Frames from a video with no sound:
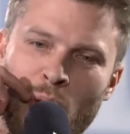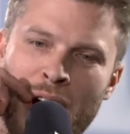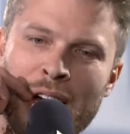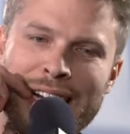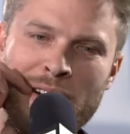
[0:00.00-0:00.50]

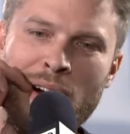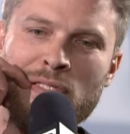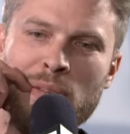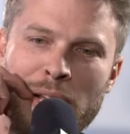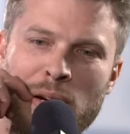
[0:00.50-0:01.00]
Well, you
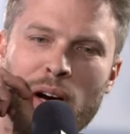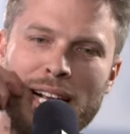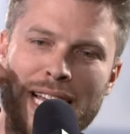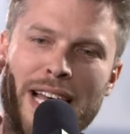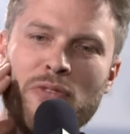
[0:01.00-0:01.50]
have to be
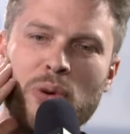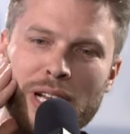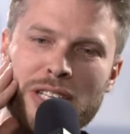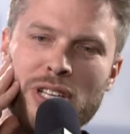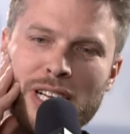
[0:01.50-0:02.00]
quite careful
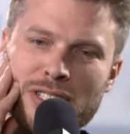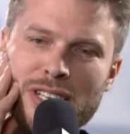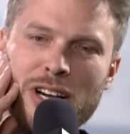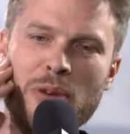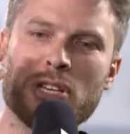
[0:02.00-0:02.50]
with these things
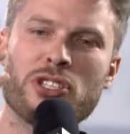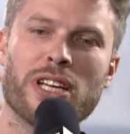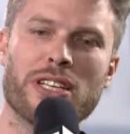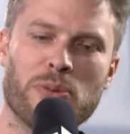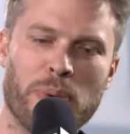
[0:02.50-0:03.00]
because you can't be
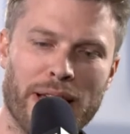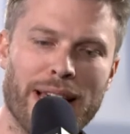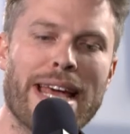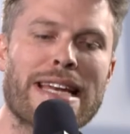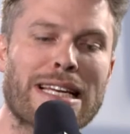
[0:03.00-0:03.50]
seen to be
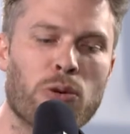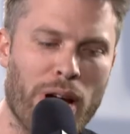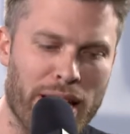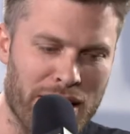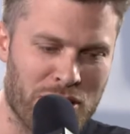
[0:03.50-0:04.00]
leading the
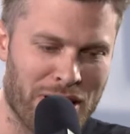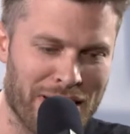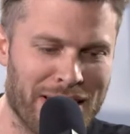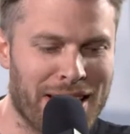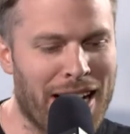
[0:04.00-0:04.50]
witness.
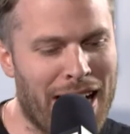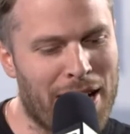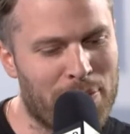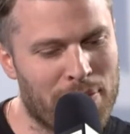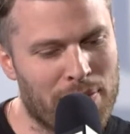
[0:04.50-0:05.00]

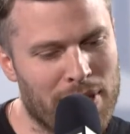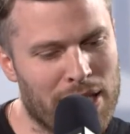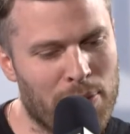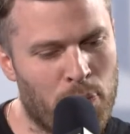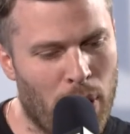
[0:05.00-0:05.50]

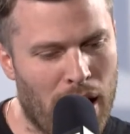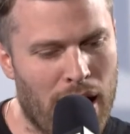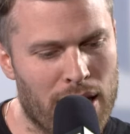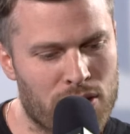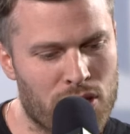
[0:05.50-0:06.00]

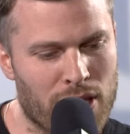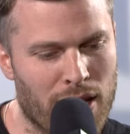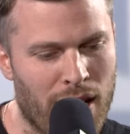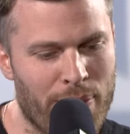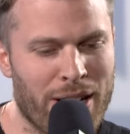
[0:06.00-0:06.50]
But,
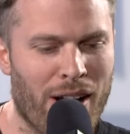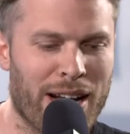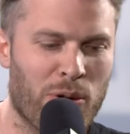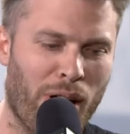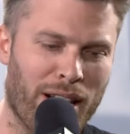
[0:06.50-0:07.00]
I mean,
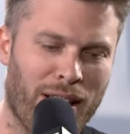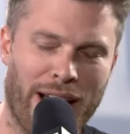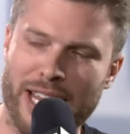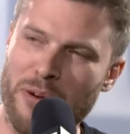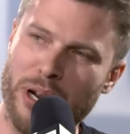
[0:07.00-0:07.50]
I quite
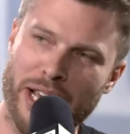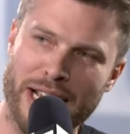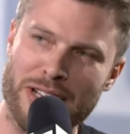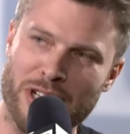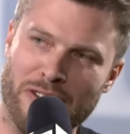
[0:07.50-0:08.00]
like it when they
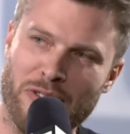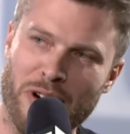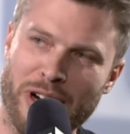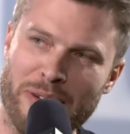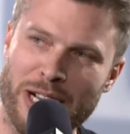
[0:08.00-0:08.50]
get stuff
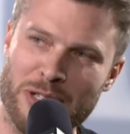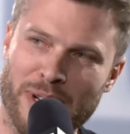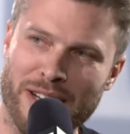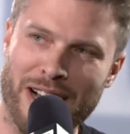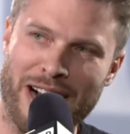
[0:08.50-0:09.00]
wrong. It makes
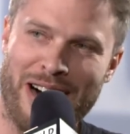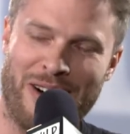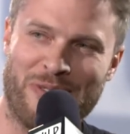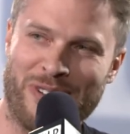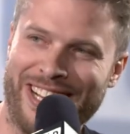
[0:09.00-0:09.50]
me
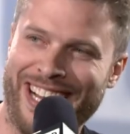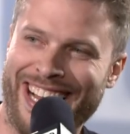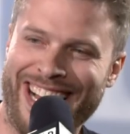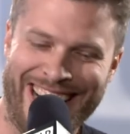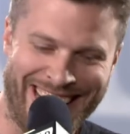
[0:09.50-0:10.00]
laugh,
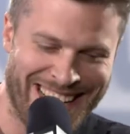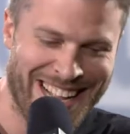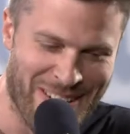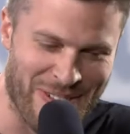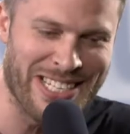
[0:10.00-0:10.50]

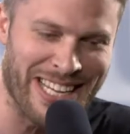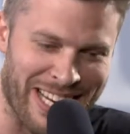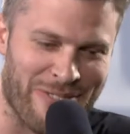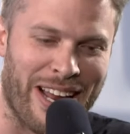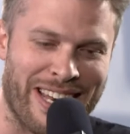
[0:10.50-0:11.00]

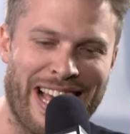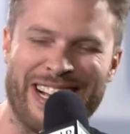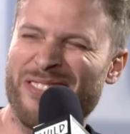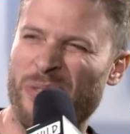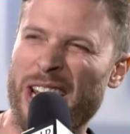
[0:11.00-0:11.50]
particularly when
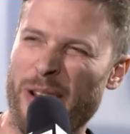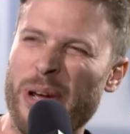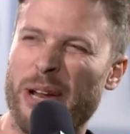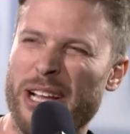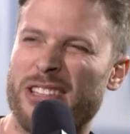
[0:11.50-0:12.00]
they're
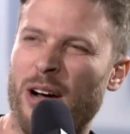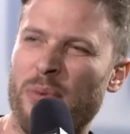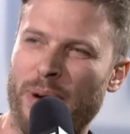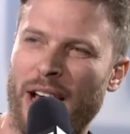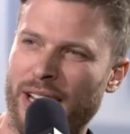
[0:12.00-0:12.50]
being a bit
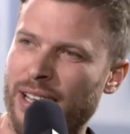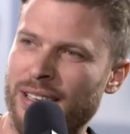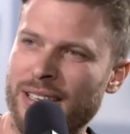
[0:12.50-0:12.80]
dumb about it.